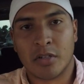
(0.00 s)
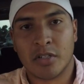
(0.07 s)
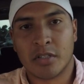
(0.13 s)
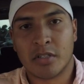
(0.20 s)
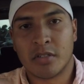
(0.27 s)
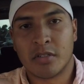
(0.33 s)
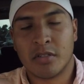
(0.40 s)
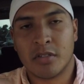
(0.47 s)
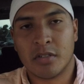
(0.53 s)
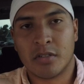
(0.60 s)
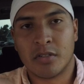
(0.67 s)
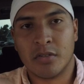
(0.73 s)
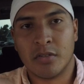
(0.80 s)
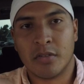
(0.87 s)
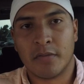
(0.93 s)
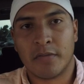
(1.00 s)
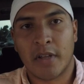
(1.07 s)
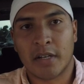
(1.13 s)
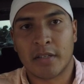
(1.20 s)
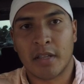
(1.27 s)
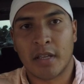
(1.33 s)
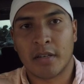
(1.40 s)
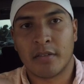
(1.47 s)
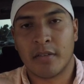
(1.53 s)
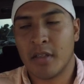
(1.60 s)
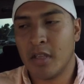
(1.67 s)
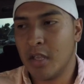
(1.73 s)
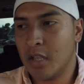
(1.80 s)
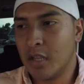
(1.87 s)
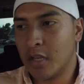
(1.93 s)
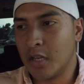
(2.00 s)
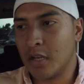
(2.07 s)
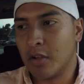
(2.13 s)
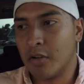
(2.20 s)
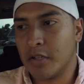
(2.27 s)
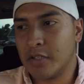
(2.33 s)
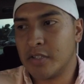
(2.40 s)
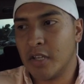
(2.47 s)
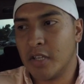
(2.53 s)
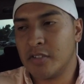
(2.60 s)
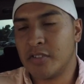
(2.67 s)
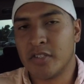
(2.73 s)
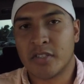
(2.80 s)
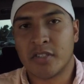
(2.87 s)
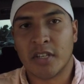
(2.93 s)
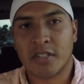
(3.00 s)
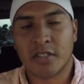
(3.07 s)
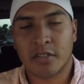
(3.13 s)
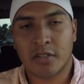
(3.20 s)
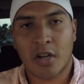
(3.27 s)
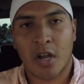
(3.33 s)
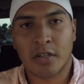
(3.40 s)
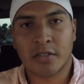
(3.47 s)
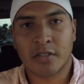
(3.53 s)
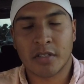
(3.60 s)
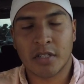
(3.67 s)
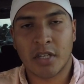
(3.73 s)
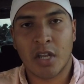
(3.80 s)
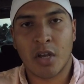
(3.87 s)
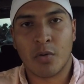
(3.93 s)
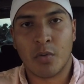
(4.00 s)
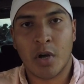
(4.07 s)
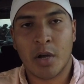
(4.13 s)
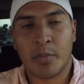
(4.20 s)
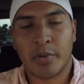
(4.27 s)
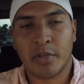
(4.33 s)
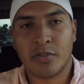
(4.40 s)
Just due to the fact that, you know, it just doesn't constantly go up.